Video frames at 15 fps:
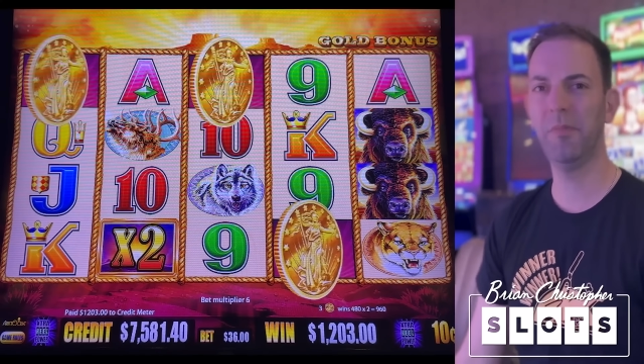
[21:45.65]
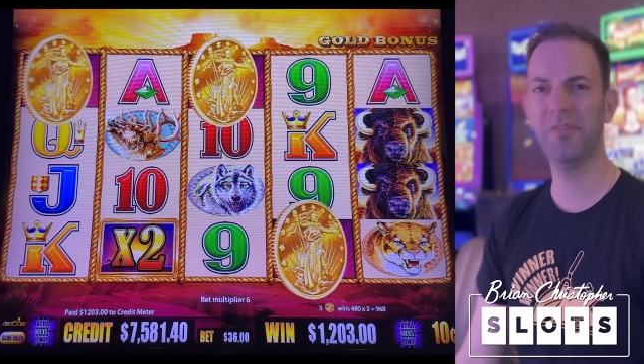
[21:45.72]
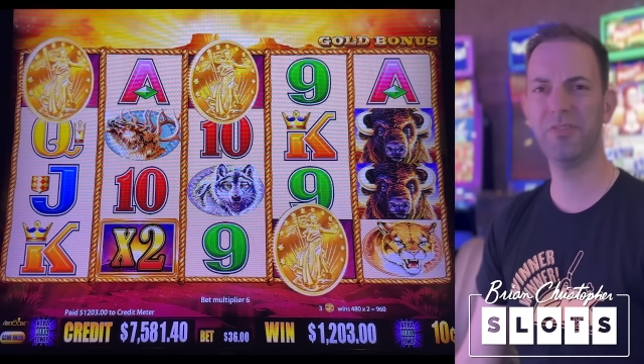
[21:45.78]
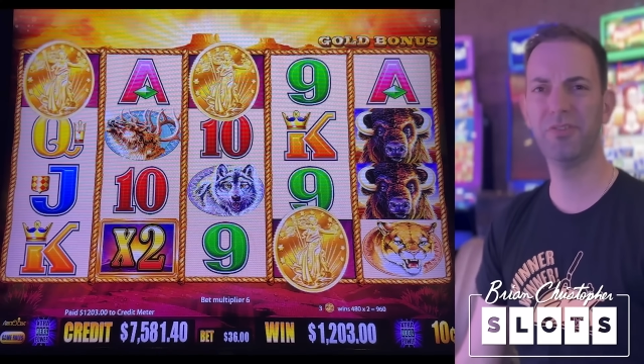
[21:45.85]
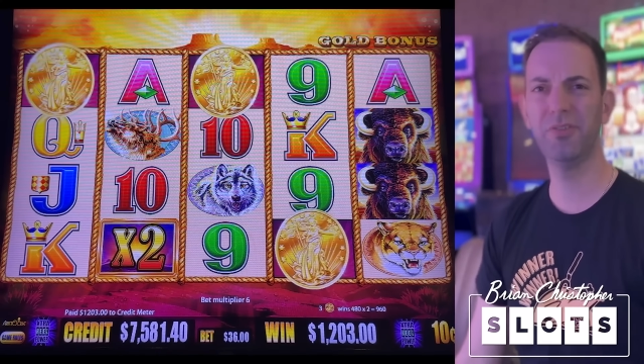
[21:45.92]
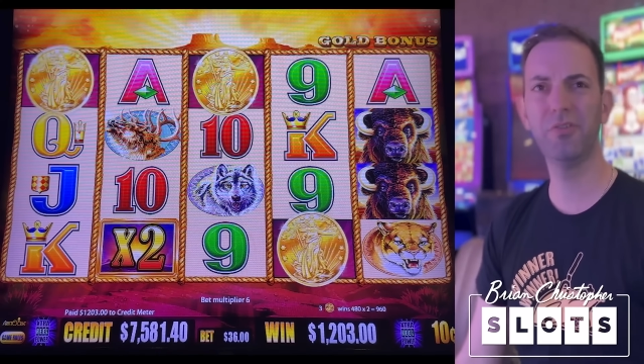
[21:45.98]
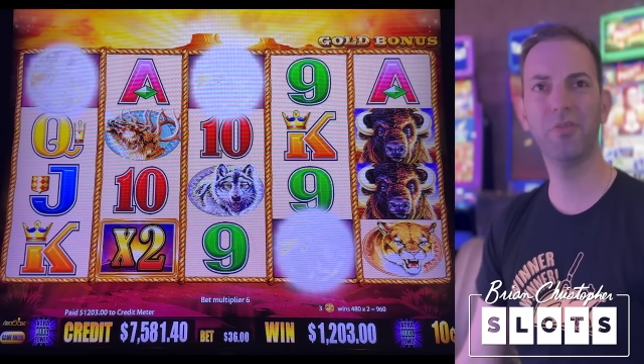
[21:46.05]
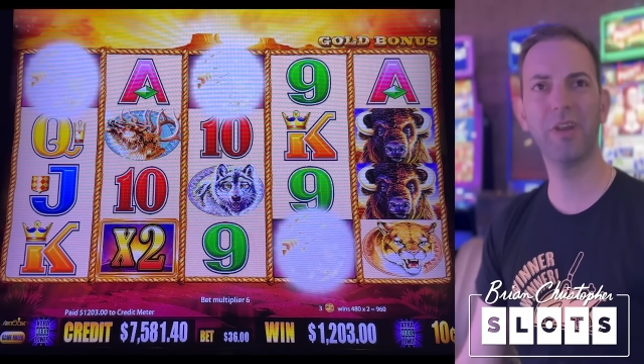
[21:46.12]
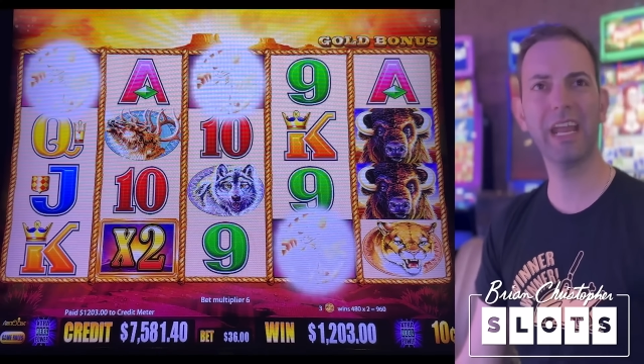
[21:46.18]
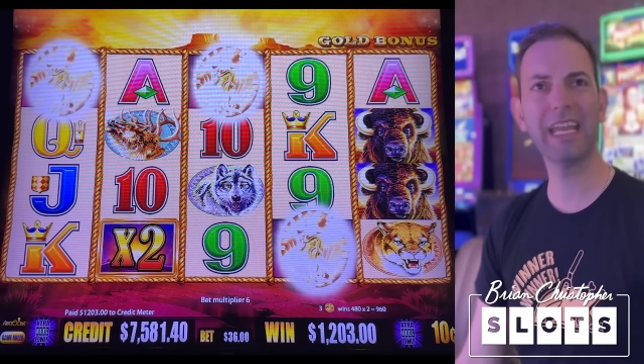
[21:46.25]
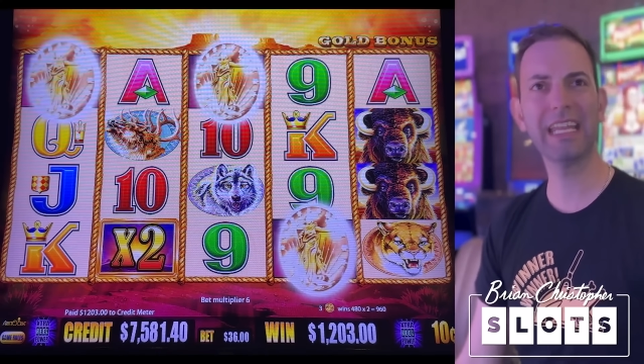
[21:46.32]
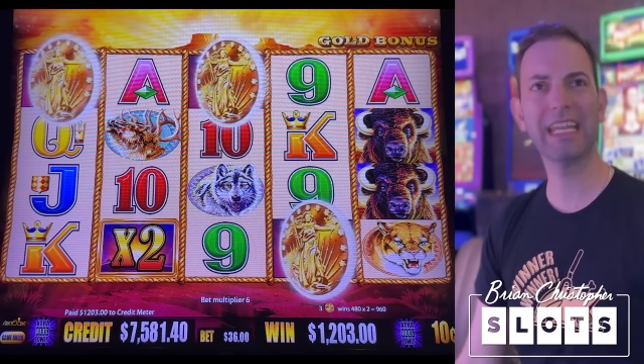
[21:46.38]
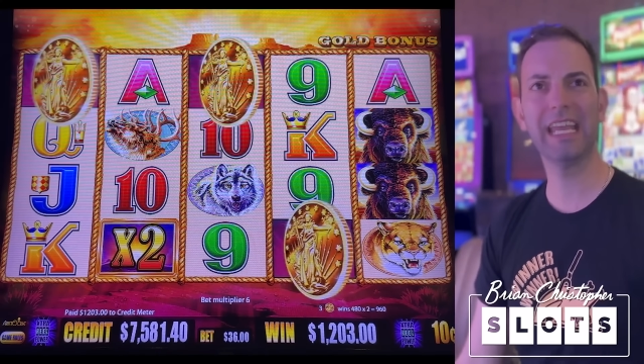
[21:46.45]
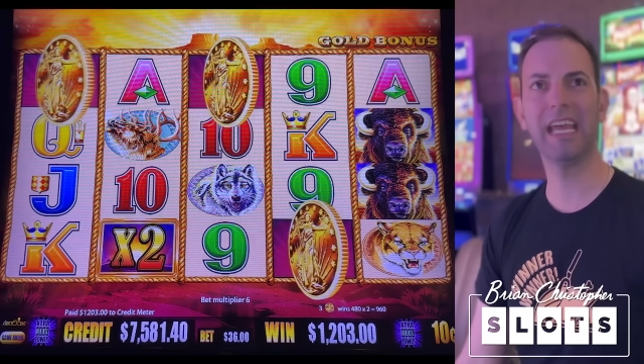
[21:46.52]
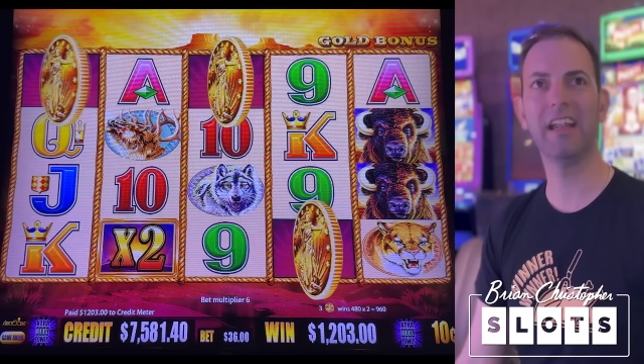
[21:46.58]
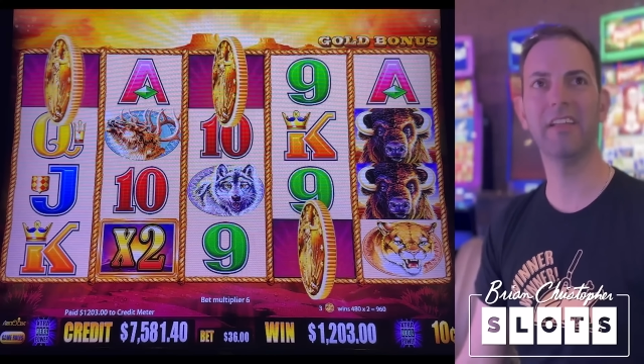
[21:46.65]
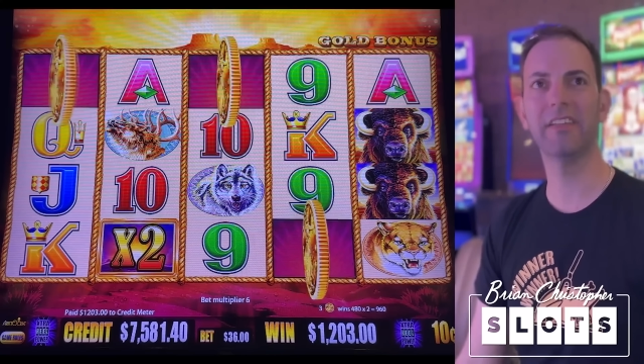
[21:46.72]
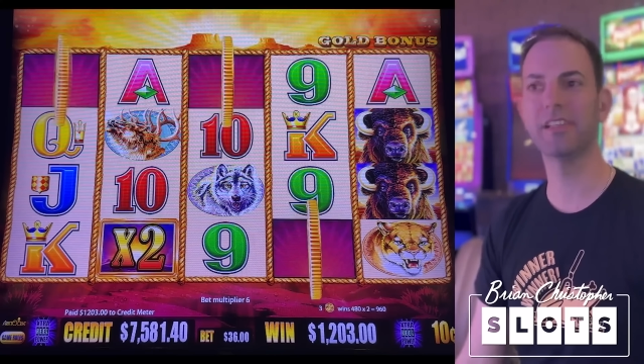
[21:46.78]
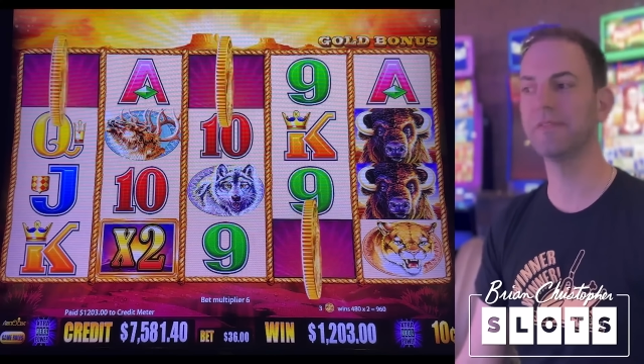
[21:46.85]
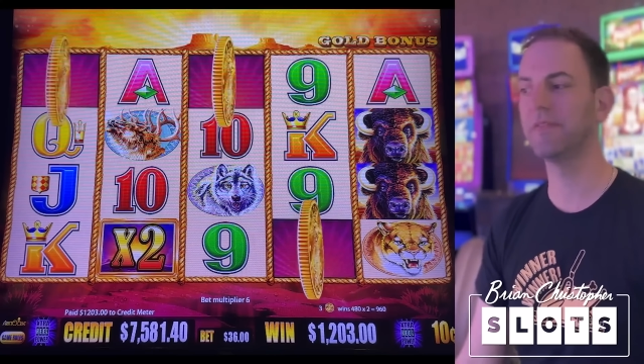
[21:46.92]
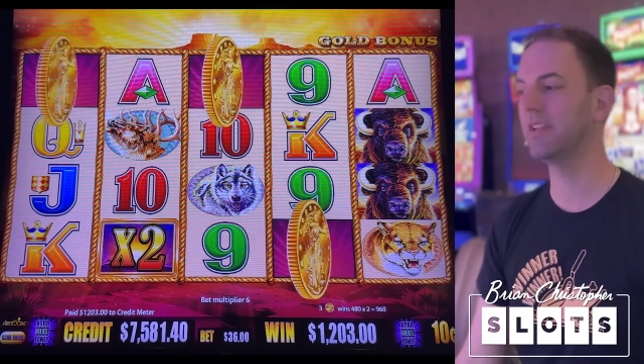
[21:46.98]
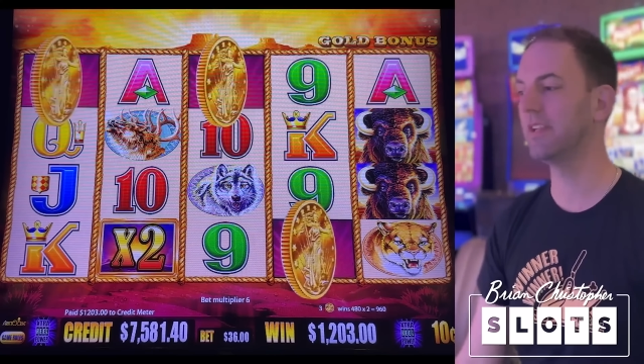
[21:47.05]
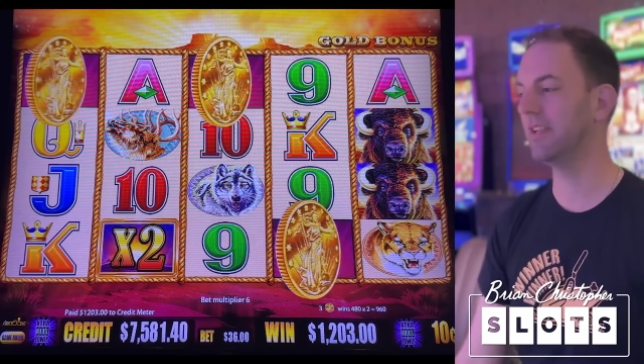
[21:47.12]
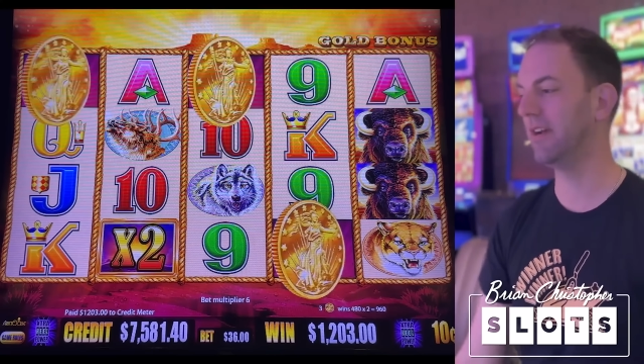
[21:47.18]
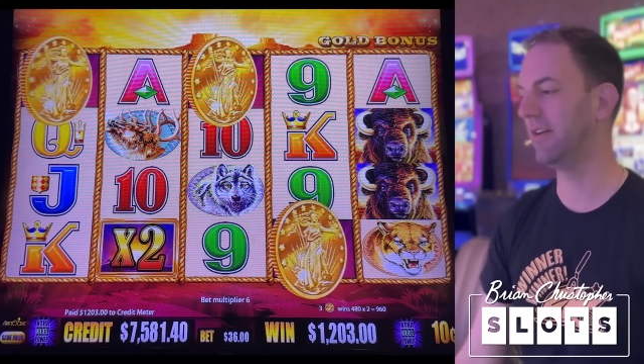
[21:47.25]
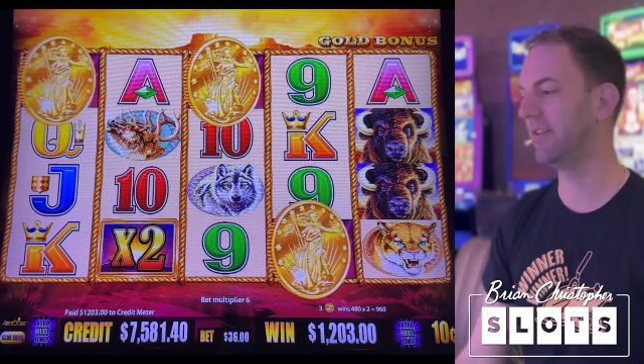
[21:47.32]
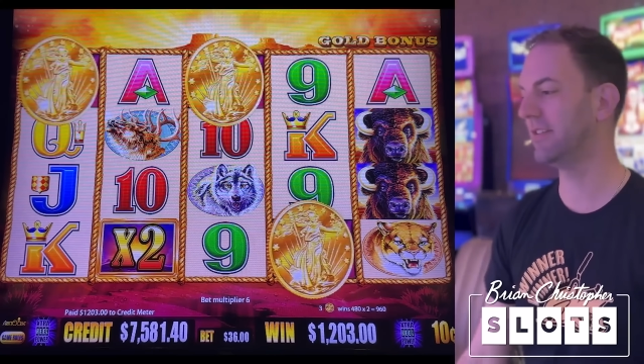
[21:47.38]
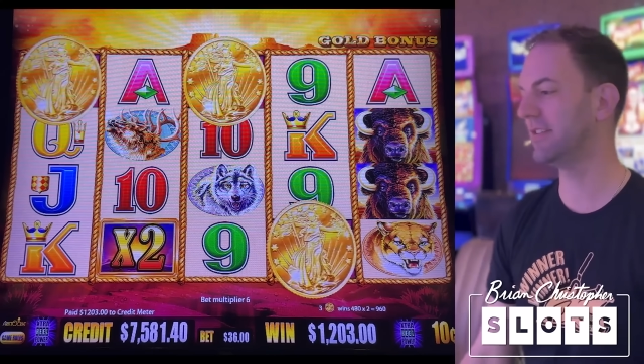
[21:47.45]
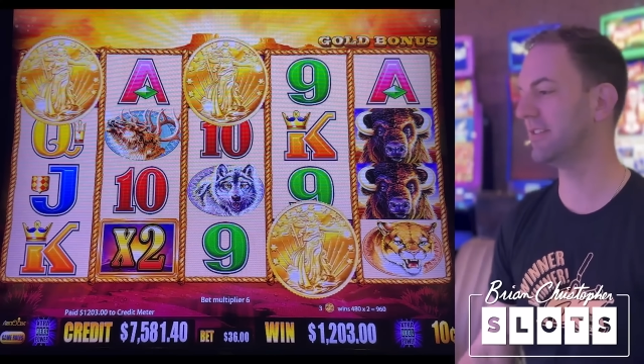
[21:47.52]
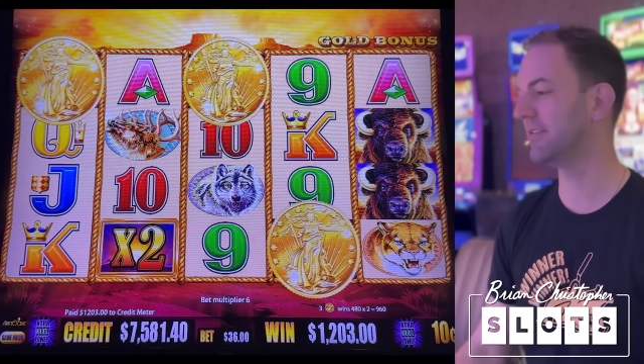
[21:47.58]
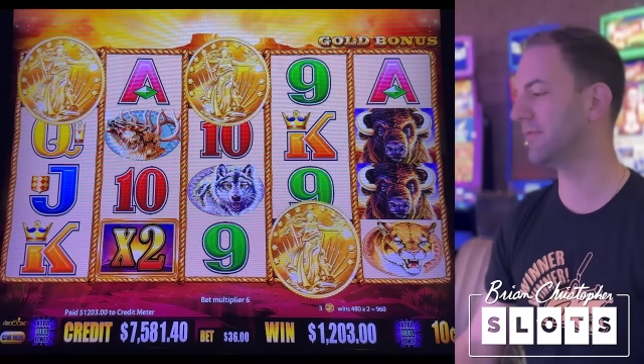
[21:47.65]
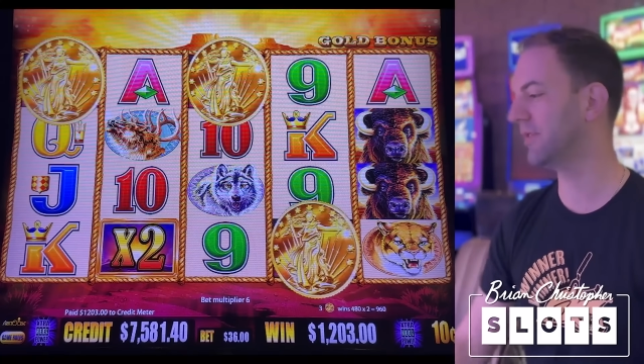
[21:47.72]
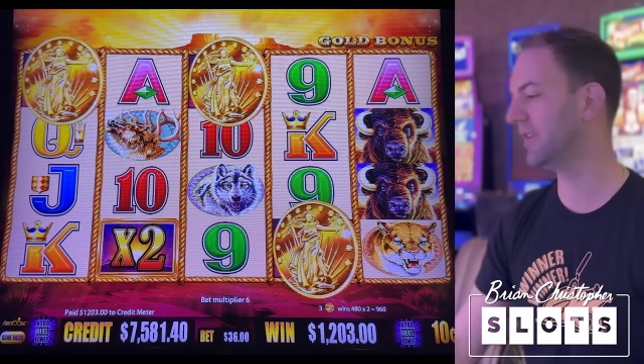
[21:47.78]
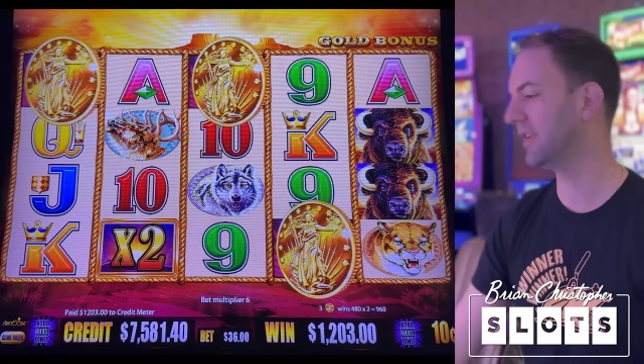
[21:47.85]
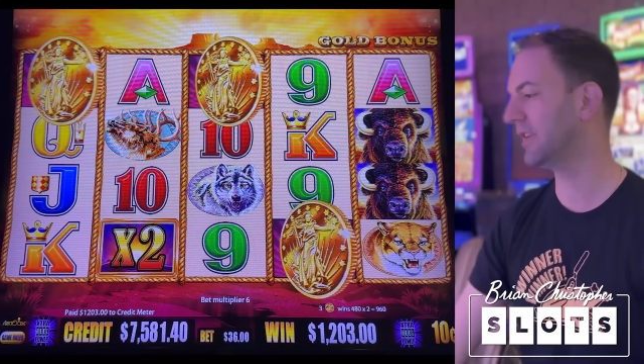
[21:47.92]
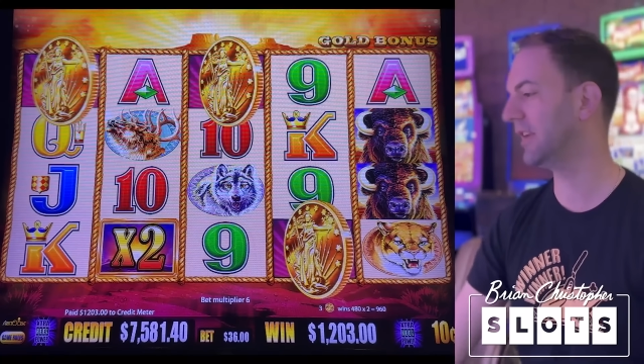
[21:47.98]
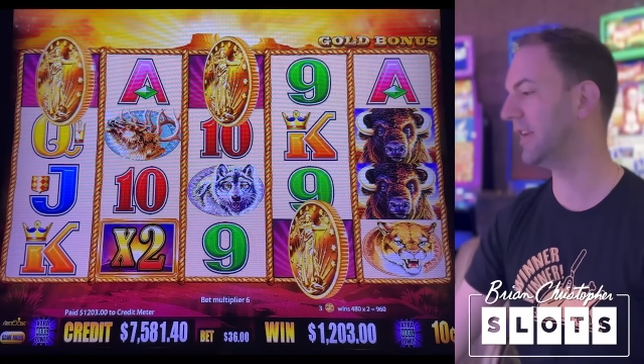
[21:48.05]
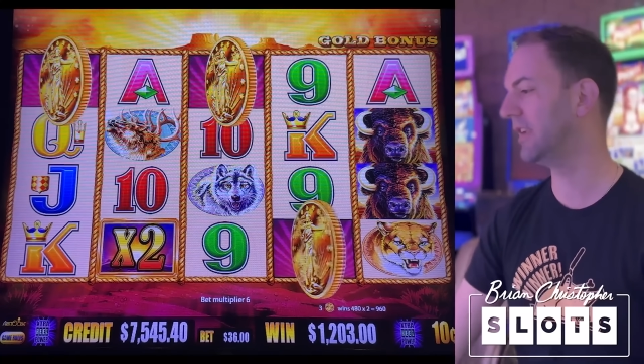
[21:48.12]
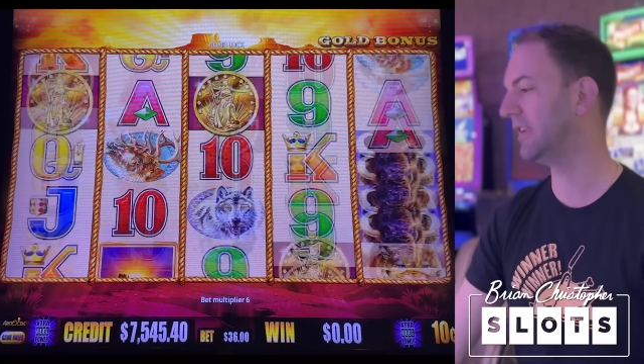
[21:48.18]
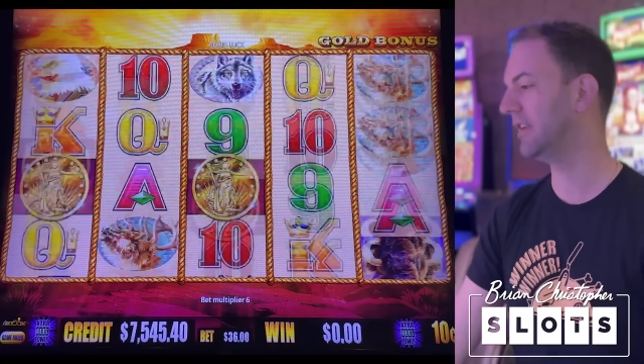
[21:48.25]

almost two grand again on this video. This is really good,